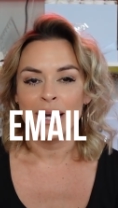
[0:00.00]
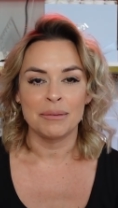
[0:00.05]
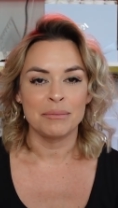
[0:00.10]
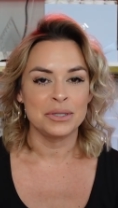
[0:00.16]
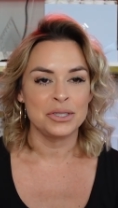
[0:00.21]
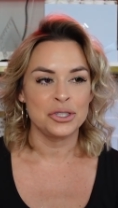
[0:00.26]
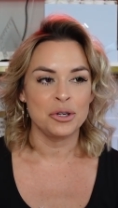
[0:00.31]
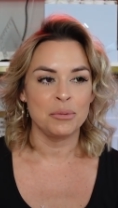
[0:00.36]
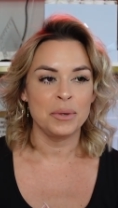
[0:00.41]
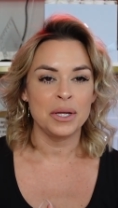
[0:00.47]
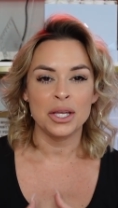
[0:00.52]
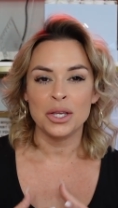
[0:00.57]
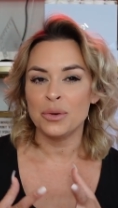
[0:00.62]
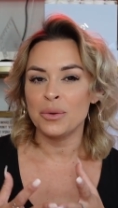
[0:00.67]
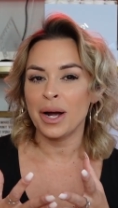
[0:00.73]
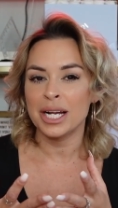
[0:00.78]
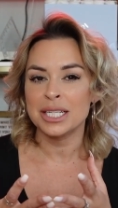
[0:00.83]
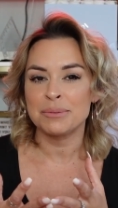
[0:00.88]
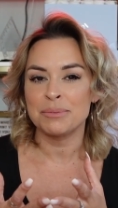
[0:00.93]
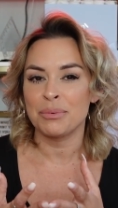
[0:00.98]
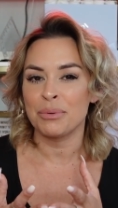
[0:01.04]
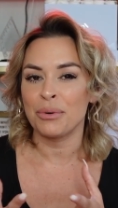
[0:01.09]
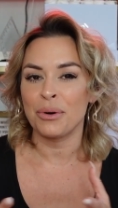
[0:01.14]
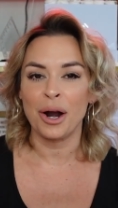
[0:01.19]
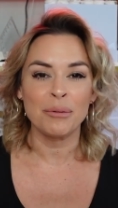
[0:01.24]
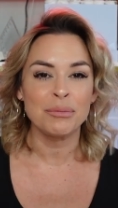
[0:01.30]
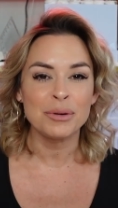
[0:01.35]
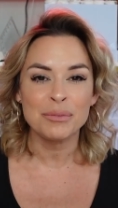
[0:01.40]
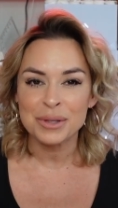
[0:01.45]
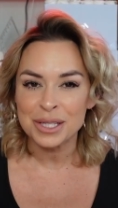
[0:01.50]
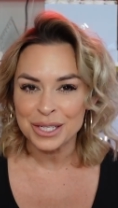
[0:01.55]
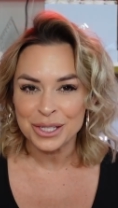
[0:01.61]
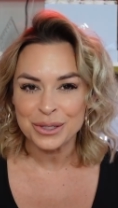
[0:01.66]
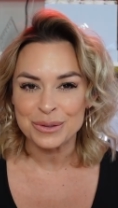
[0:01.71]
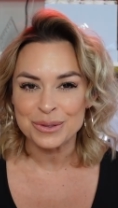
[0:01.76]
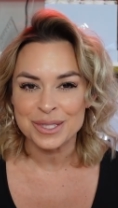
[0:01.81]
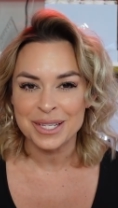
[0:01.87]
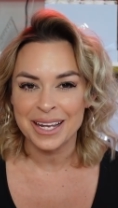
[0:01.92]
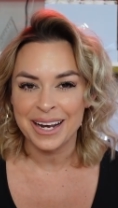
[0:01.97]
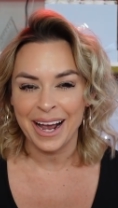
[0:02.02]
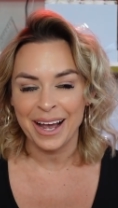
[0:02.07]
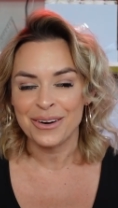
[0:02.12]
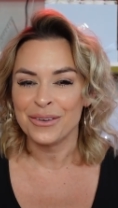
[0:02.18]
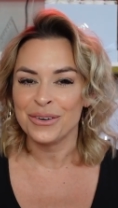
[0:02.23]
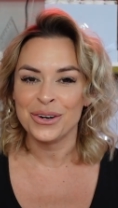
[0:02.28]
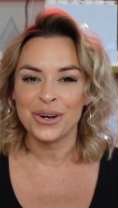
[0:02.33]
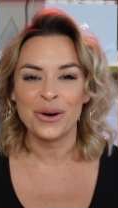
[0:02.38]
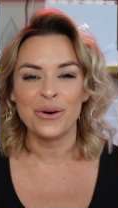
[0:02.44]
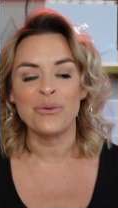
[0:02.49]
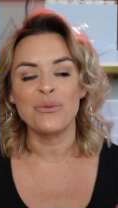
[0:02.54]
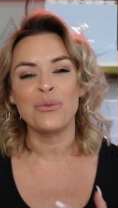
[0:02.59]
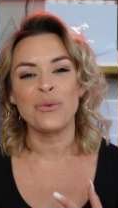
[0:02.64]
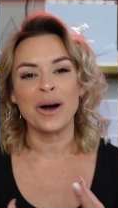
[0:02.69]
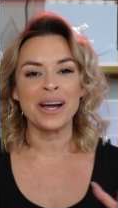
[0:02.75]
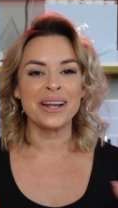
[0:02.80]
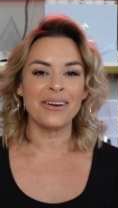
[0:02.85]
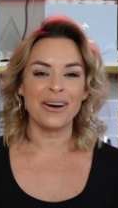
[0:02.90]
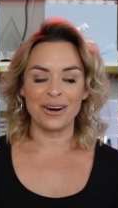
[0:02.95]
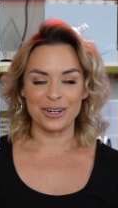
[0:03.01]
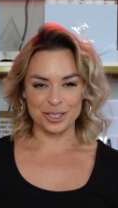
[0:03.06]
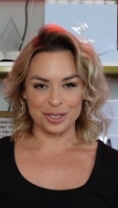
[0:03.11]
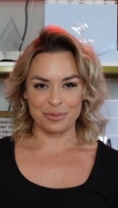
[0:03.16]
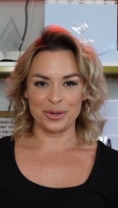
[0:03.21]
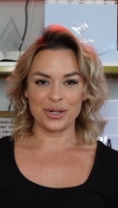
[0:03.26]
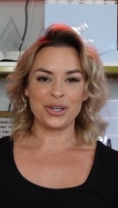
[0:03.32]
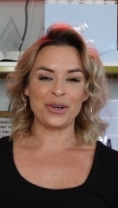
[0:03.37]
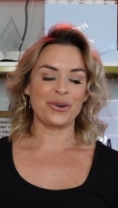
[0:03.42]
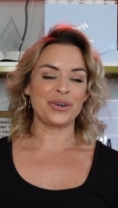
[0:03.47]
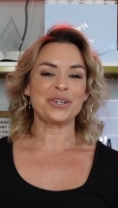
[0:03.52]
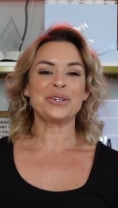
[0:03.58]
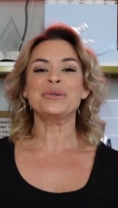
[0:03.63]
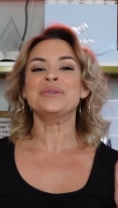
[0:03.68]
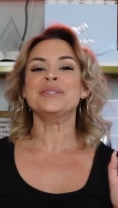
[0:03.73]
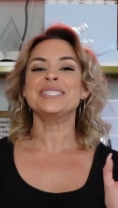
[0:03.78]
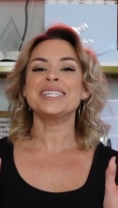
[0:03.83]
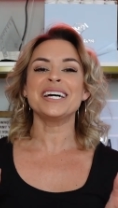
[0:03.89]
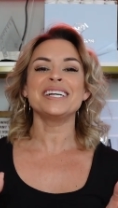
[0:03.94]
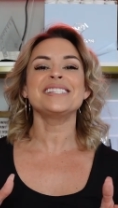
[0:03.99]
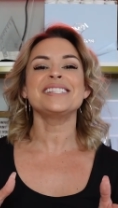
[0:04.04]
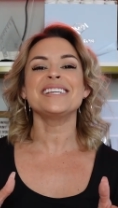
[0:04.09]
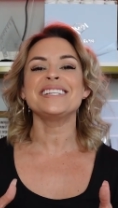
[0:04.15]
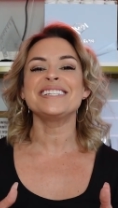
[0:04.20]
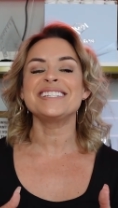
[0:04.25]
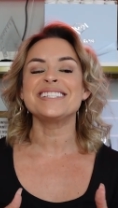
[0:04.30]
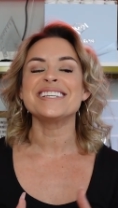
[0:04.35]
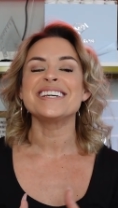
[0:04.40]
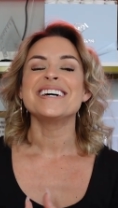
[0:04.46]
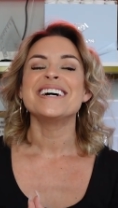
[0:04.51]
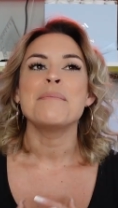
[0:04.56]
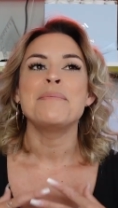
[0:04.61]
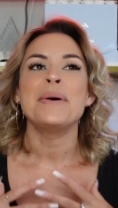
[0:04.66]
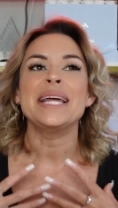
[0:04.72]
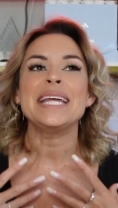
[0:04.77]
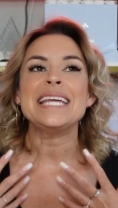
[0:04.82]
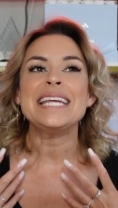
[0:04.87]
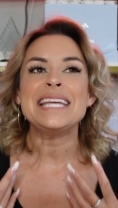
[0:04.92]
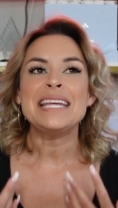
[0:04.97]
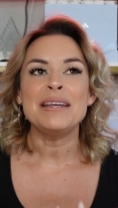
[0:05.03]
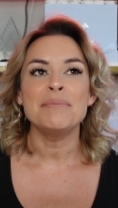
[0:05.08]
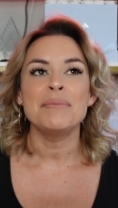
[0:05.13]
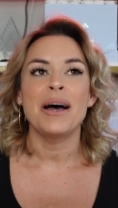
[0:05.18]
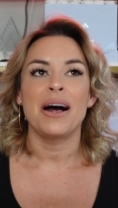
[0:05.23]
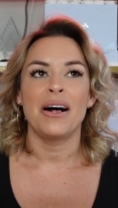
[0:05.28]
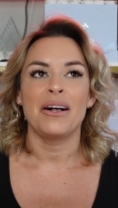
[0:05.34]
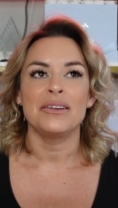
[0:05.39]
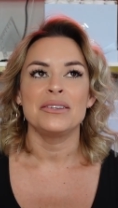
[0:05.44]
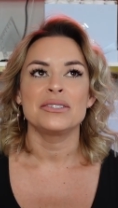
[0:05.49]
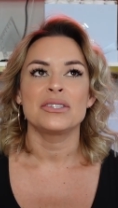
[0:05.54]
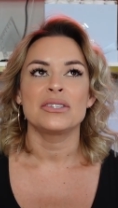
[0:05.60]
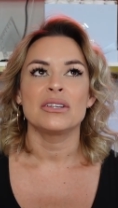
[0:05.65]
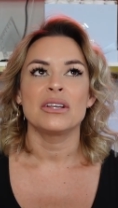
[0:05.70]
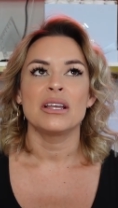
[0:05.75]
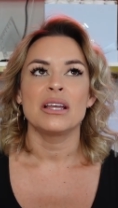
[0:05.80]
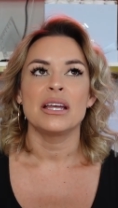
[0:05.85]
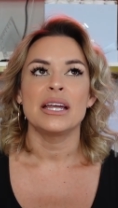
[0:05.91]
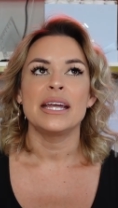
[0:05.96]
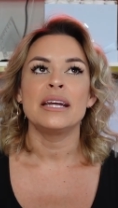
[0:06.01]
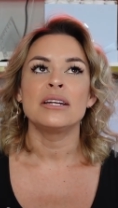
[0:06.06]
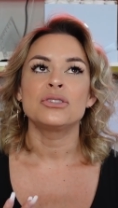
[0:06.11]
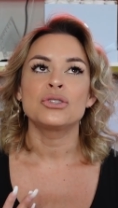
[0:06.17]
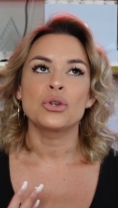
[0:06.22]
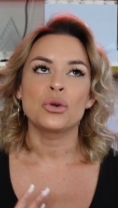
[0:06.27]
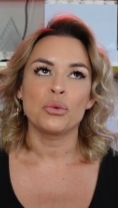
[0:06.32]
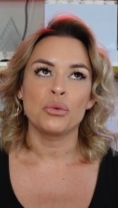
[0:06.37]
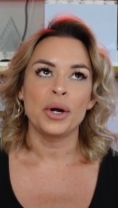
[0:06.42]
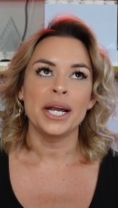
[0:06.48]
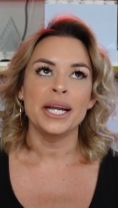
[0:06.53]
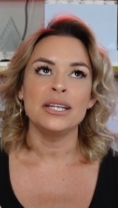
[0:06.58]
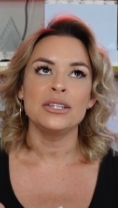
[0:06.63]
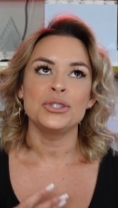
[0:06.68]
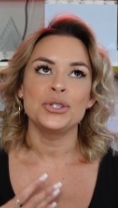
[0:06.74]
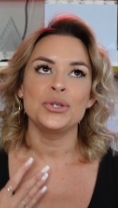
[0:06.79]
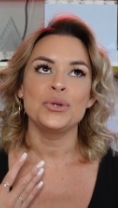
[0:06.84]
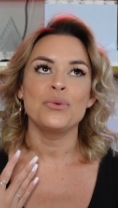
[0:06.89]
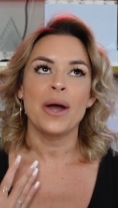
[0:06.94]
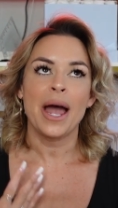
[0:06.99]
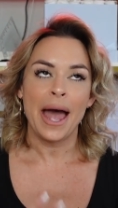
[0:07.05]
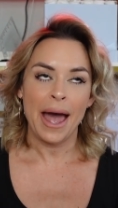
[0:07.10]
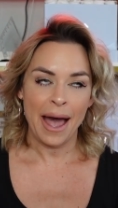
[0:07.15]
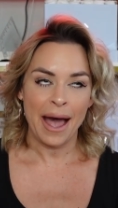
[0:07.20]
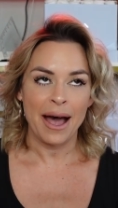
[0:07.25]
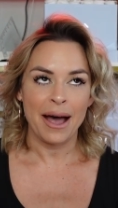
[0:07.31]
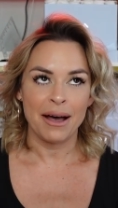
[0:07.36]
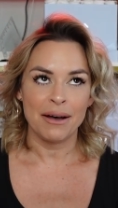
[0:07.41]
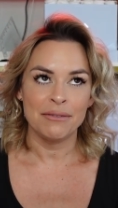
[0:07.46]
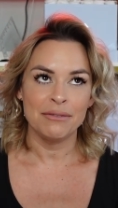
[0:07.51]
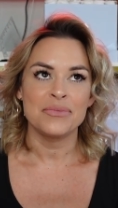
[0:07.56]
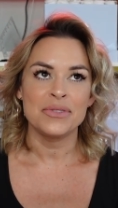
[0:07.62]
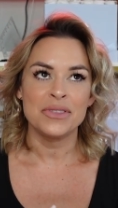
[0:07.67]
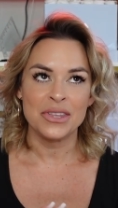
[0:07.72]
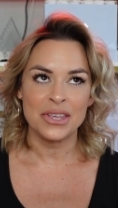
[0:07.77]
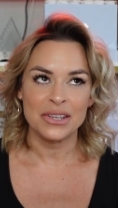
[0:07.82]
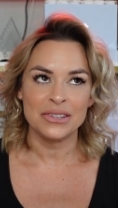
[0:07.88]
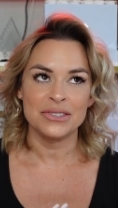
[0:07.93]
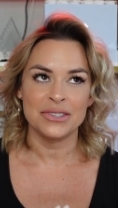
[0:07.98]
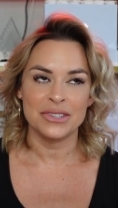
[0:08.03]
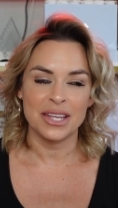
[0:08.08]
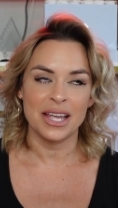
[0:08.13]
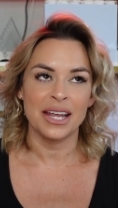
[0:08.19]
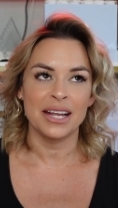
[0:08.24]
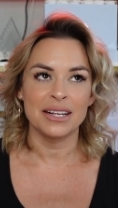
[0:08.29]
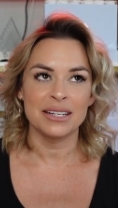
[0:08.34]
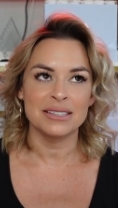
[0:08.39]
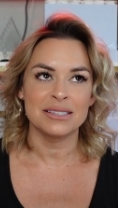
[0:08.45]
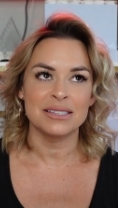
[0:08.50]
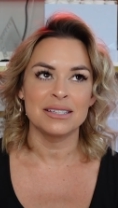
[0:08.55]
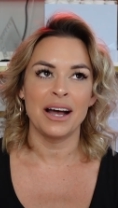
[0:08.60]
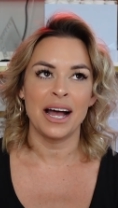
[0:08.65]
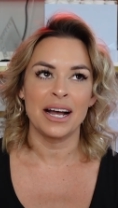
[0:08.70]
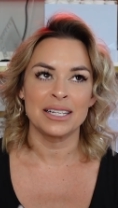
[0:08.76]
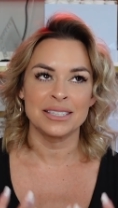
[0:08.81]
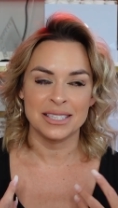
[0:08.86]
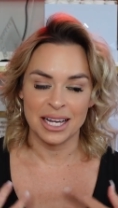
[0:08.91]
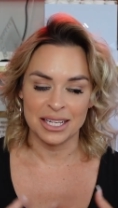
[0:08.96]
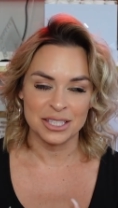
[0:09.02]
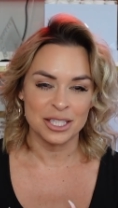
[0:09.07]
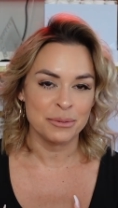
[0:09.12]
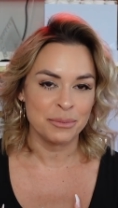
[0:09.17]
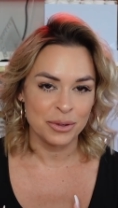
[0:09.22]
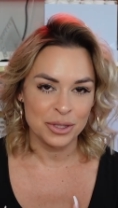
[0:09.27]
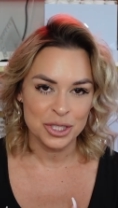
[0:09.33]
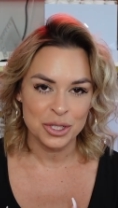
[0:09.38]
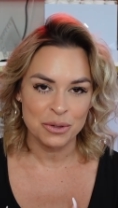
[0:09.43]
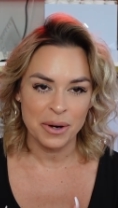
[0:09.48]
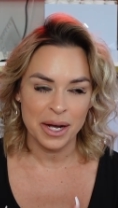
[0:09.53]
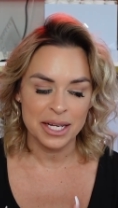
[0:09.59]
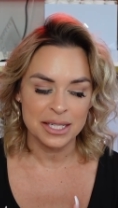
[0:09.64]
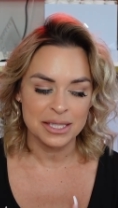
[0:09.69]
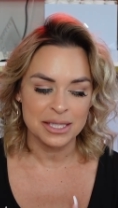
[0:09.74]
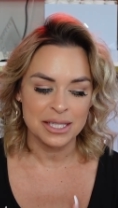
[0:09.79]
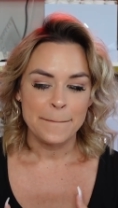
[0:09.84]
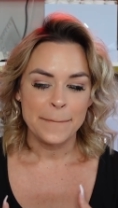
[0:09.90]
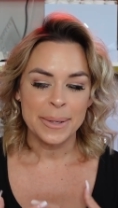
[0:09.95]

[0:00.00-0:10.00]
I'm assuming you guys probably use it. I don't know one entrepreneur who doesn't, but emails, it's great to have these things accessible to us,